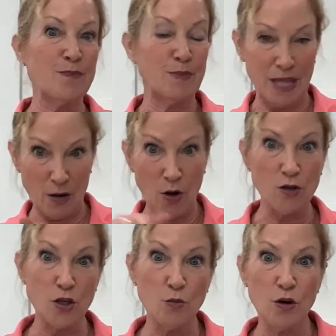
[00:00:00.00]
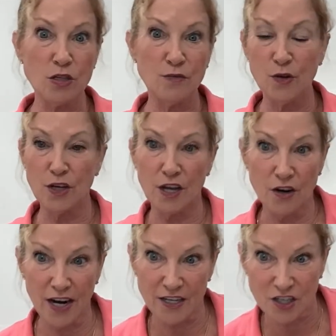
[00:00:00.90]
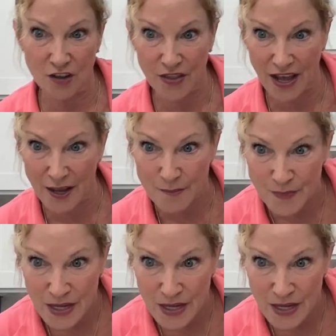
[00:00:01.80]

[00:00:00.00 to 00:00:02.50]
But that also works if you can get your hands on that.